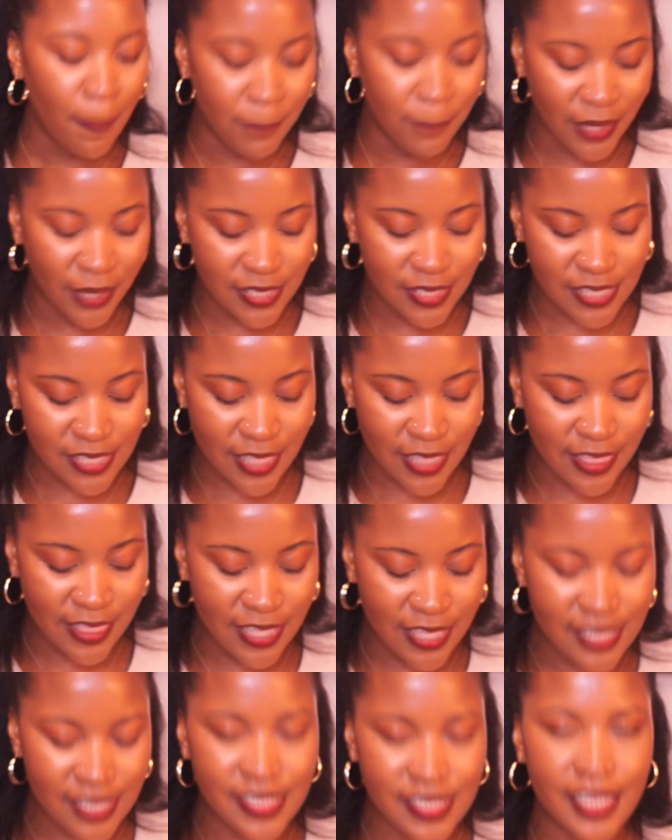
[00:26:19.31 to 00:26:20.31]
But
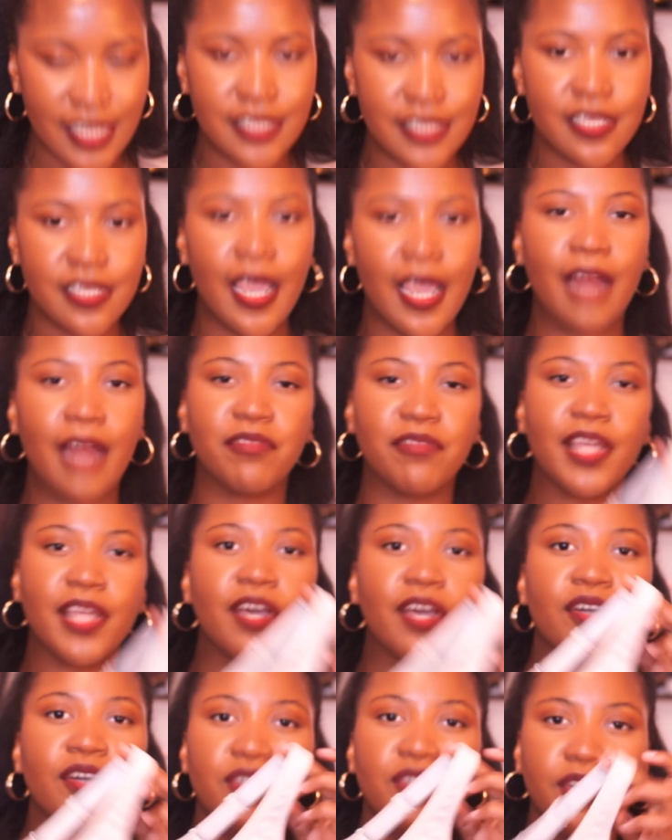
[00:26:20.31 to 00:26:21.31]
this is kind of like
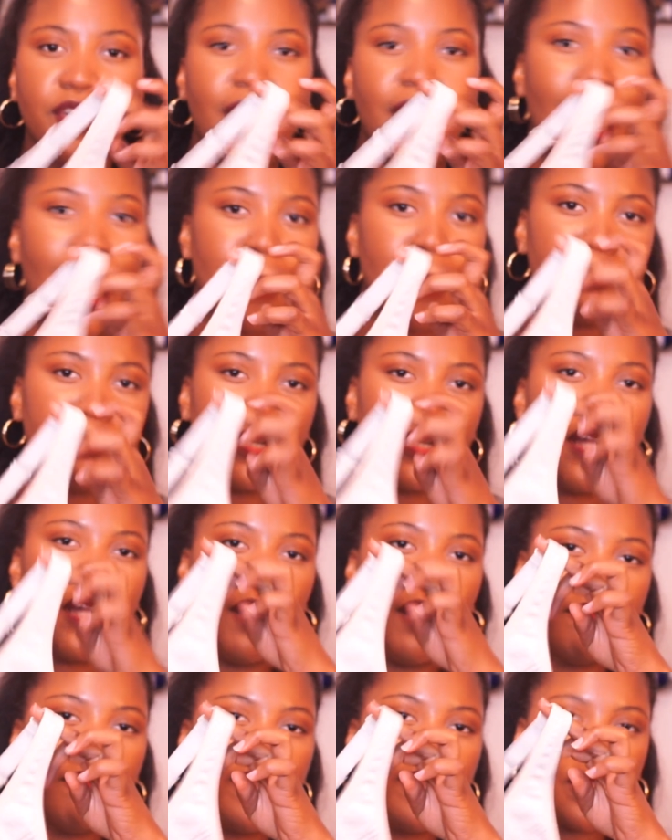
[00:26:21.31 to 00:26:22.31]
a good hybrid
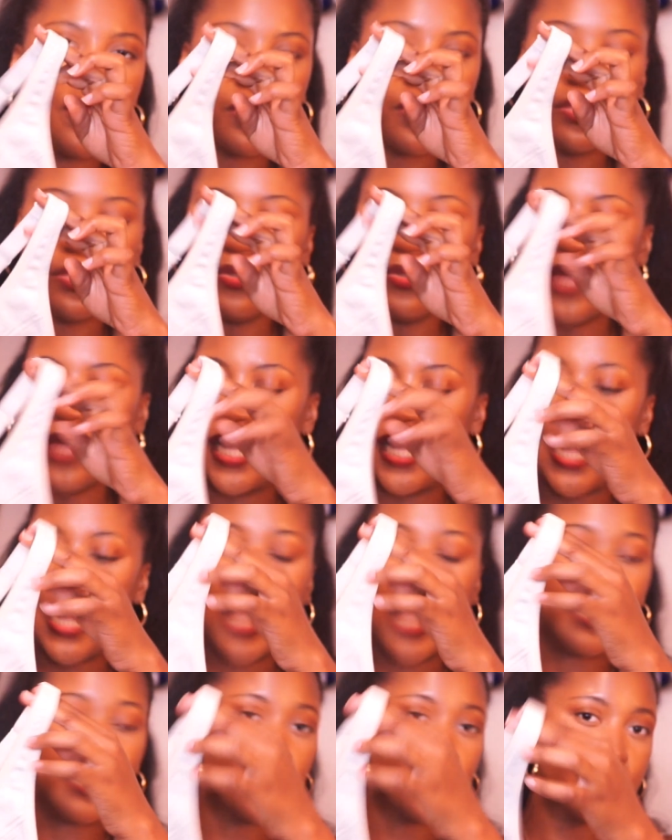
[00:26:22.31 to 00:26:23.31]
of the two, and
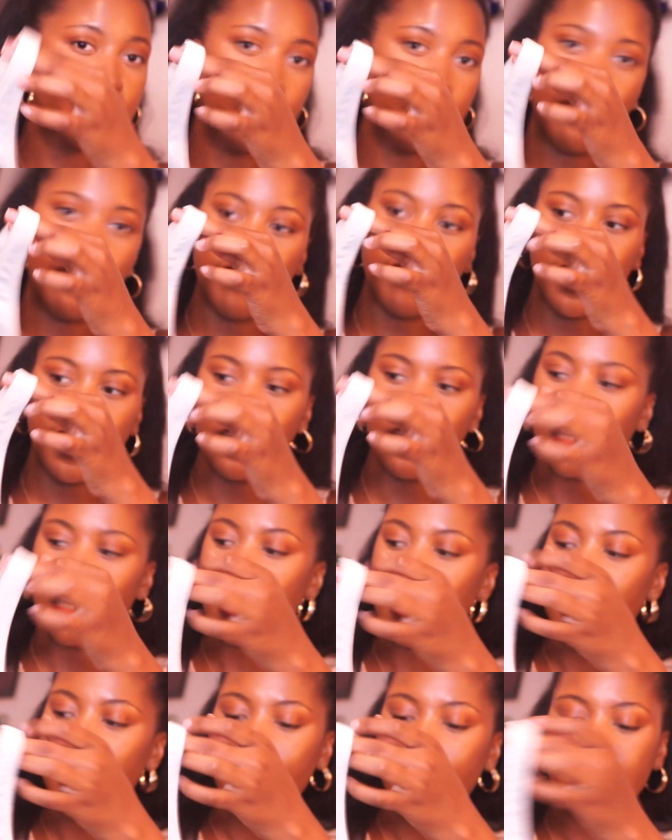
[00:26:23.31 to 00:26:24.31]
I just love it.
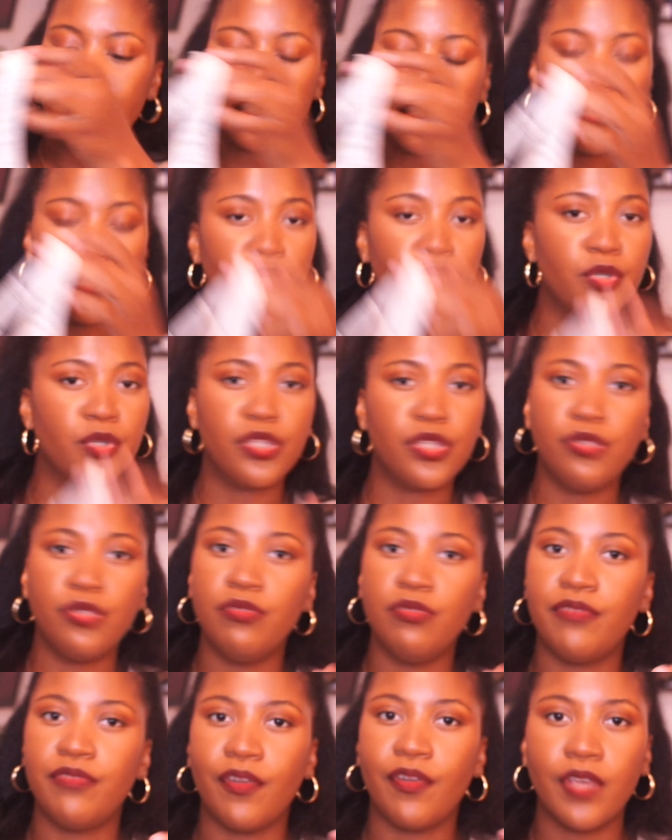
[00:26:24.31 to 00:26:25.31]
It's still
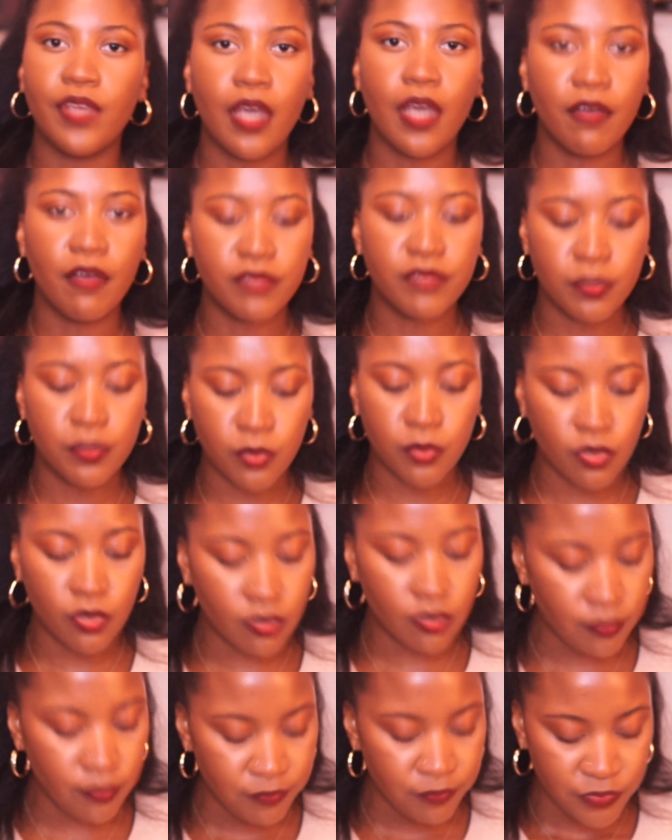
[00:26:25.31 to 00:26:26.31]
cute, very
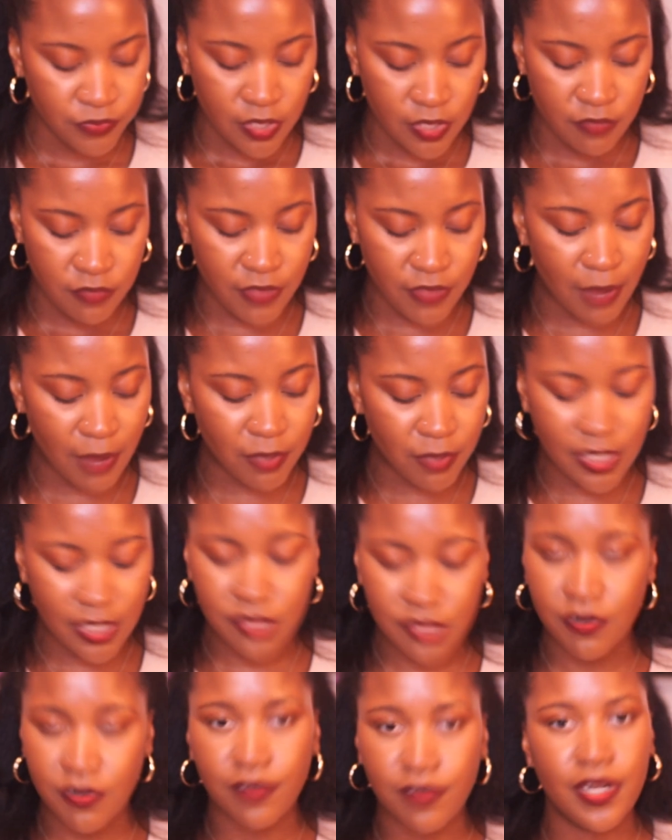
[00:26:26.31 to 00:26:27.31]
comfortable. Fabric
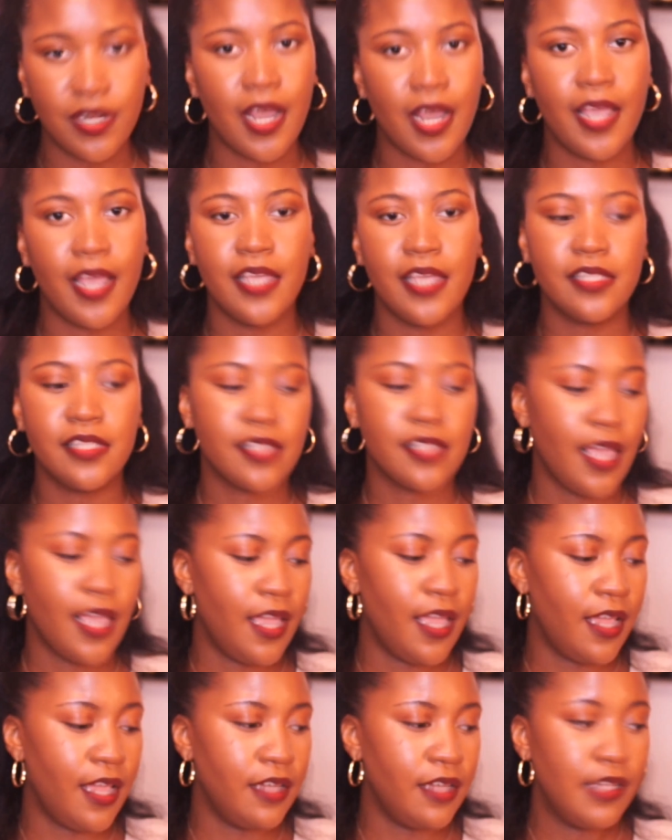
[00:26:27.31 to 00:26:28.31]
is very nice.
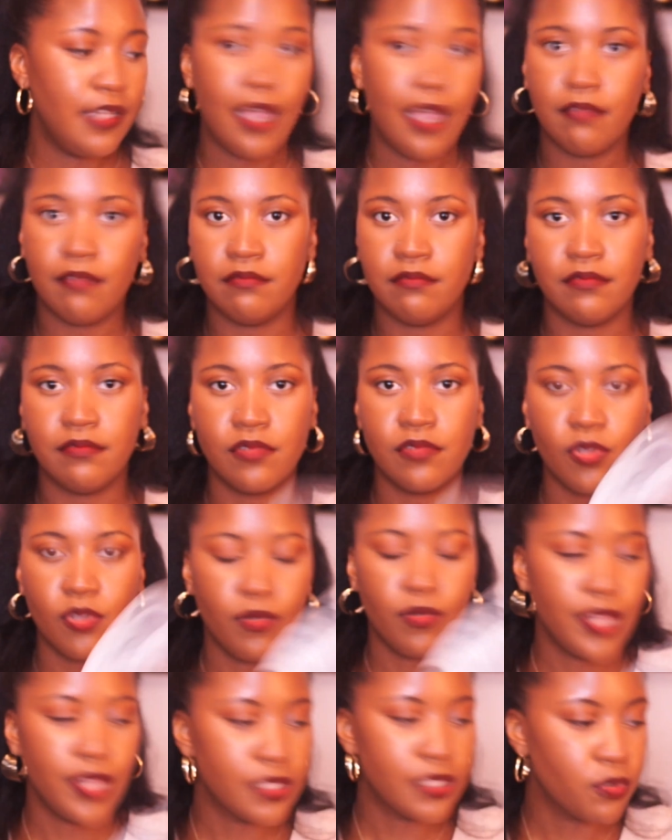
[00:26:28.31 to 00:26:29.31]
And yeah,
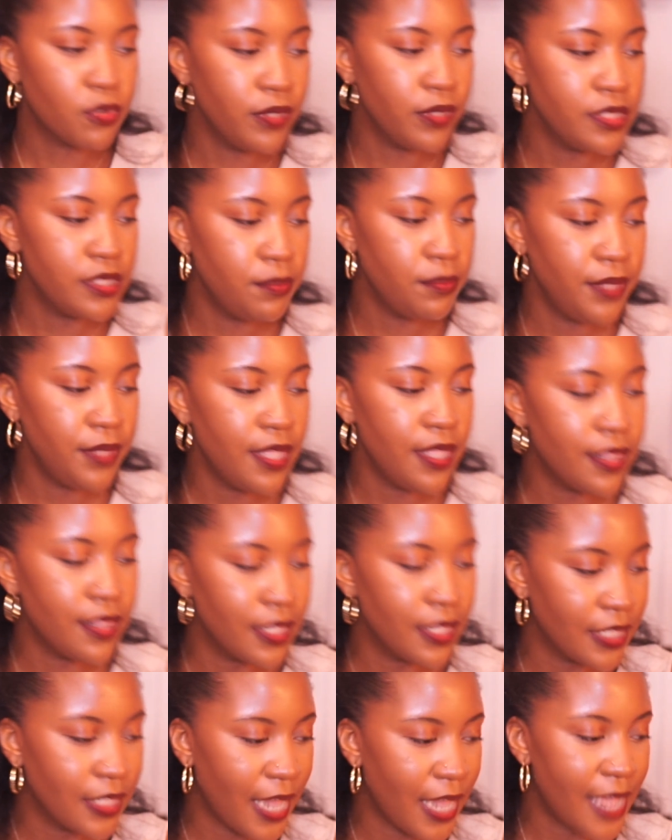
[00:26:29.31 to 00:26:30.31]
so that's going to be
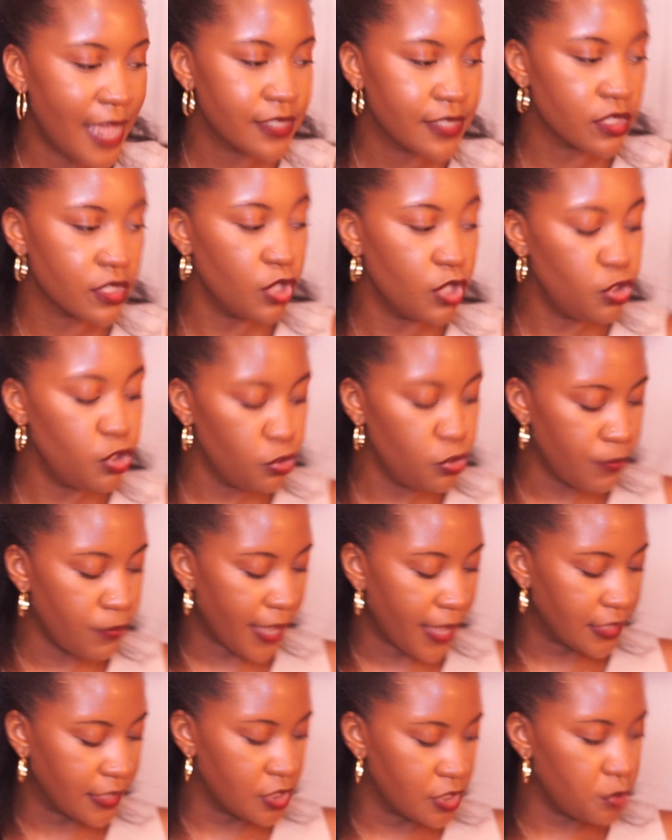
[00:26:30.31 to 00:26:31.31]
the last New
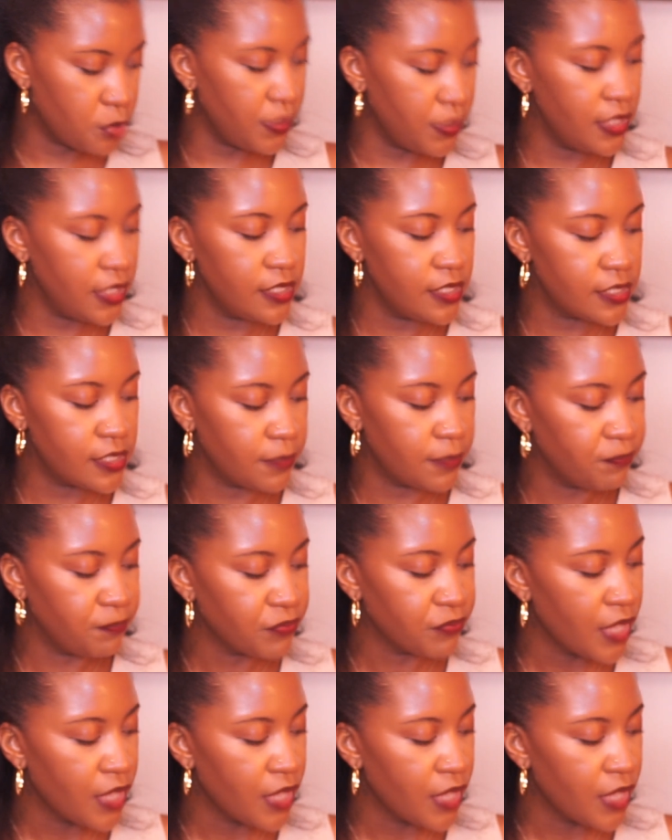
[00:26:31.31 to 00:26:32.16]
Balance piece.